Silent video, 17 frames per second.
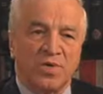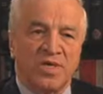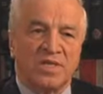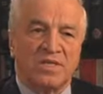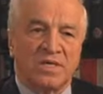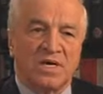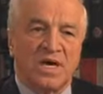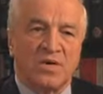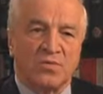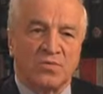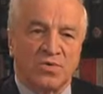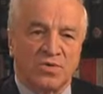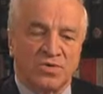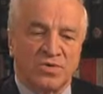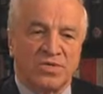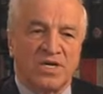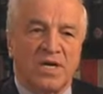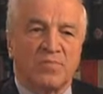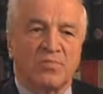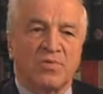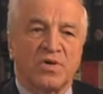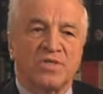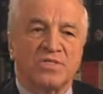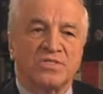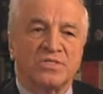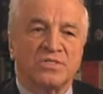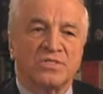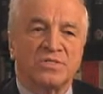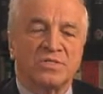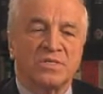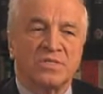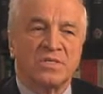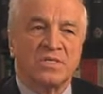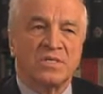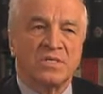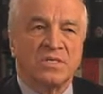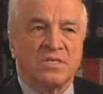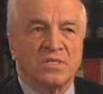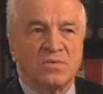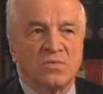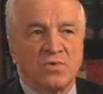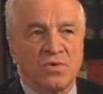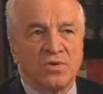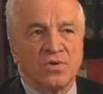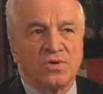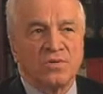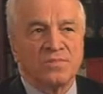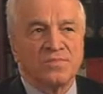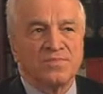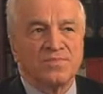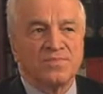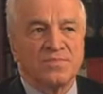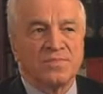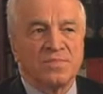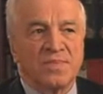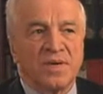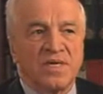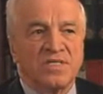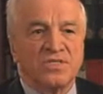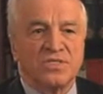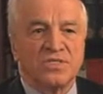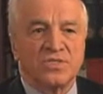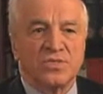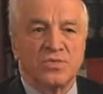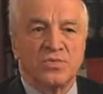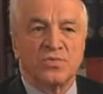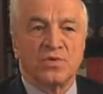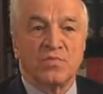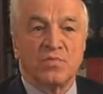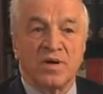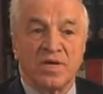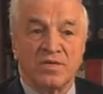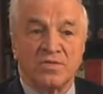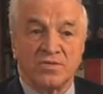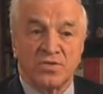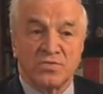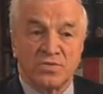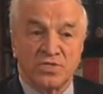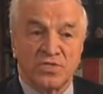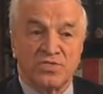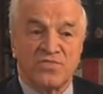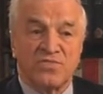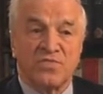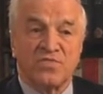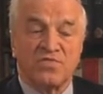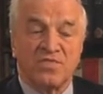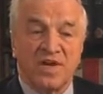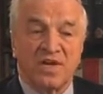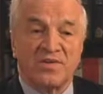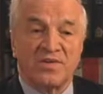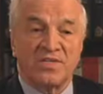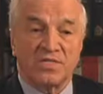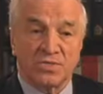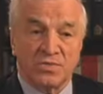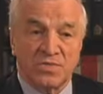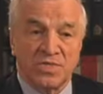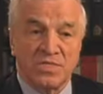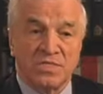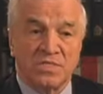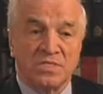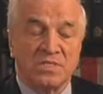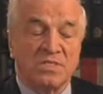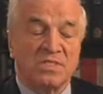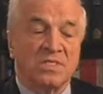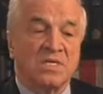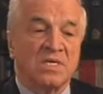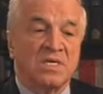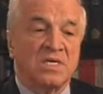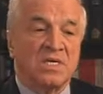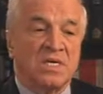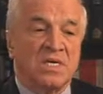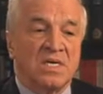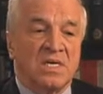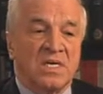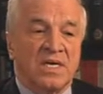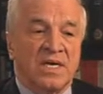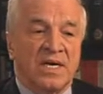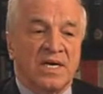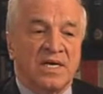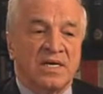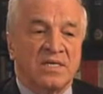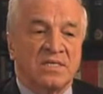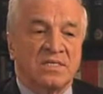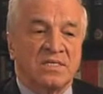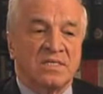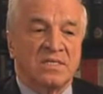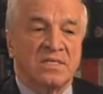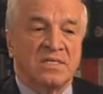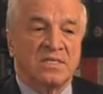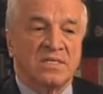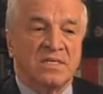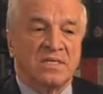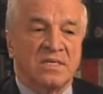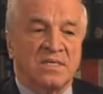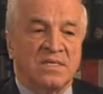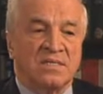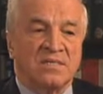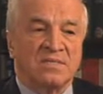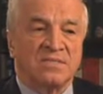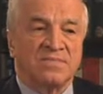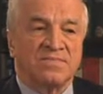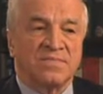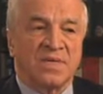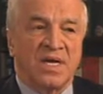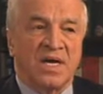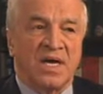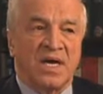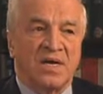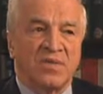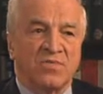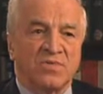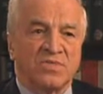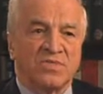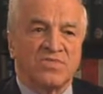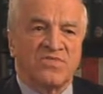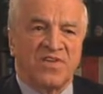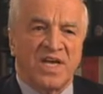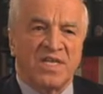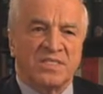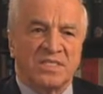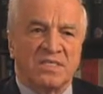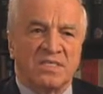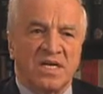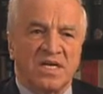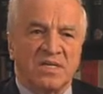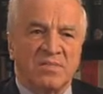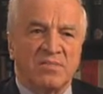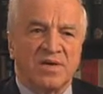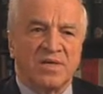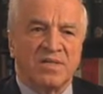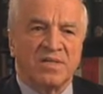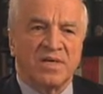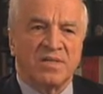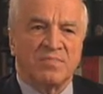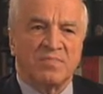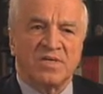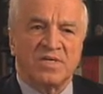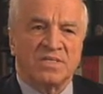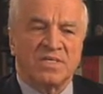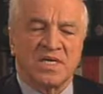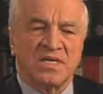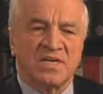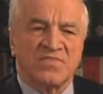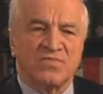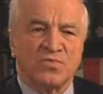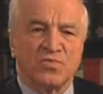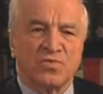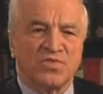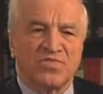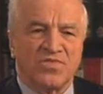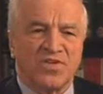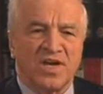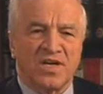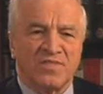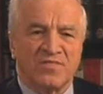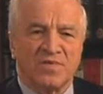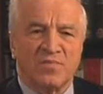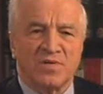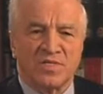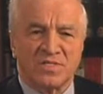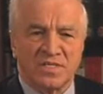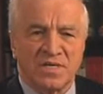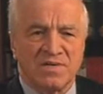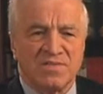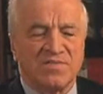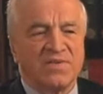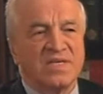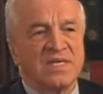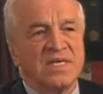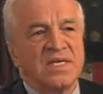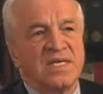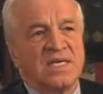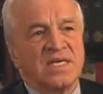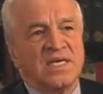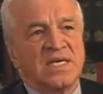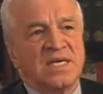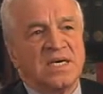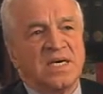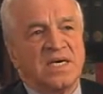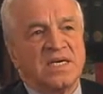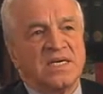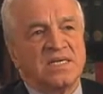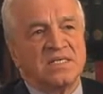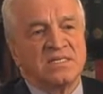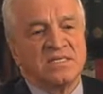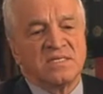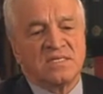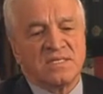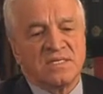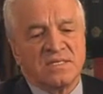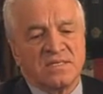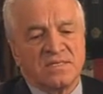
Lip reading: we thought were good operations were patients who were malnourished for various reasons. And I was fascinated by that because I never would have thought of it myself. And